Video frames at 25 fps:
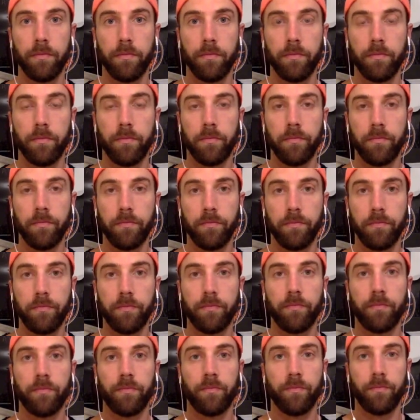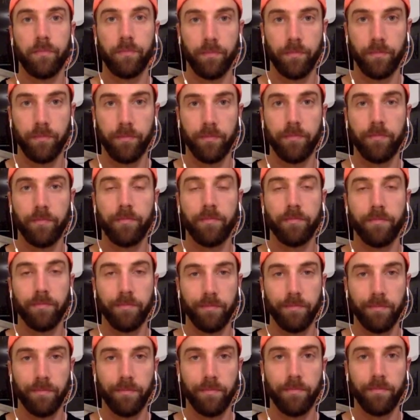
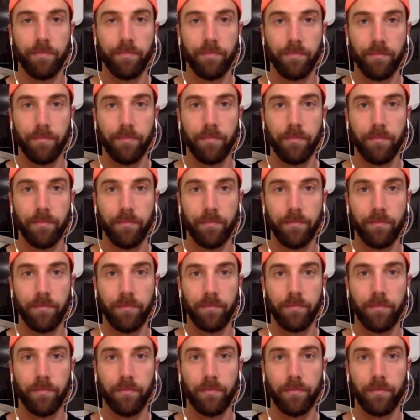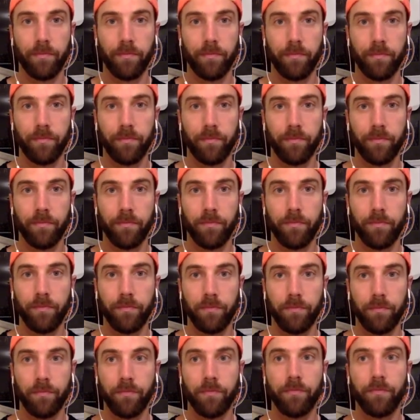
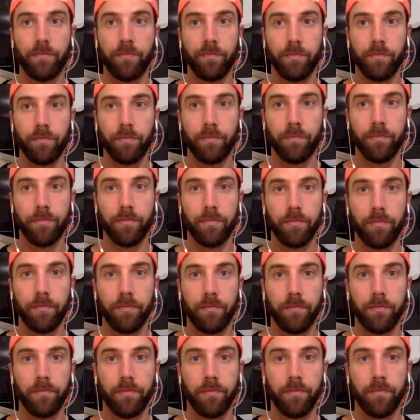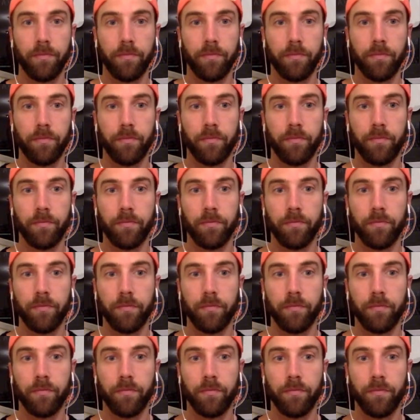
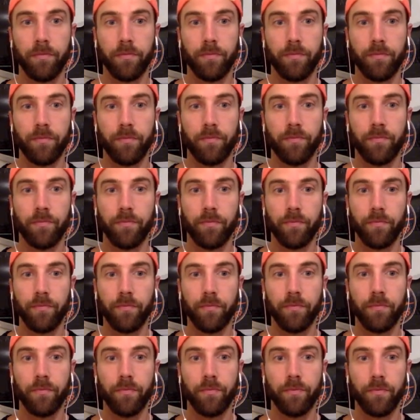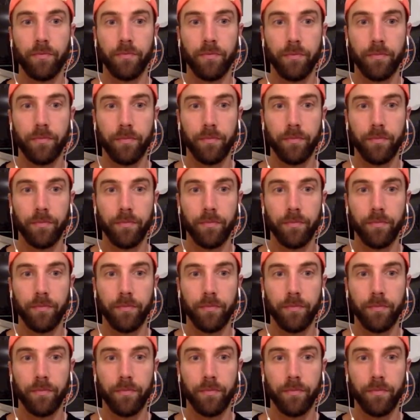[no speech]